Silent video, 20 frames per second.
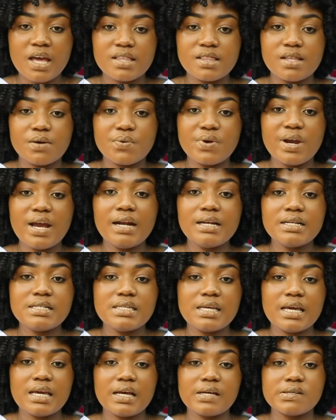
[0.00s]
The
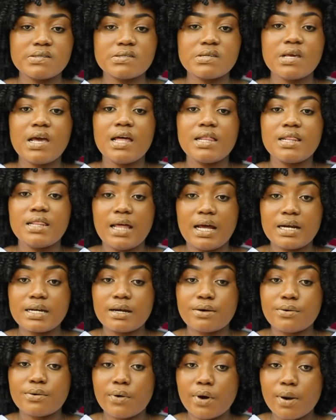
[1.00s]
reality is that
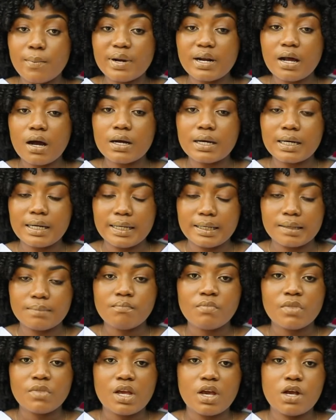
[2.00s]
the criminal clique
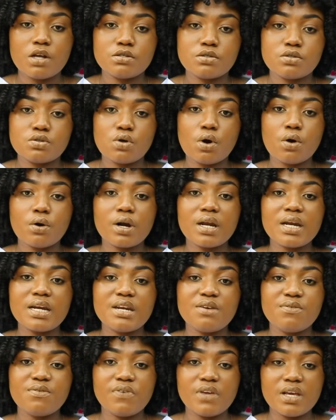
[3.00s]
is thoroughly
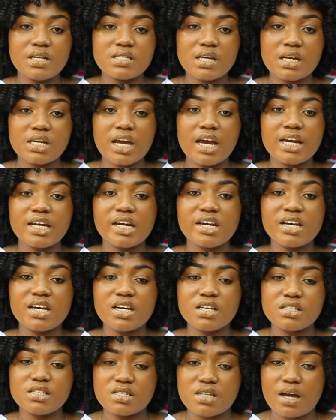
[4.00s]
defeated and
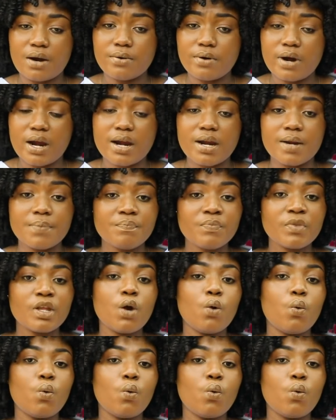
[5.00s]
in disarray,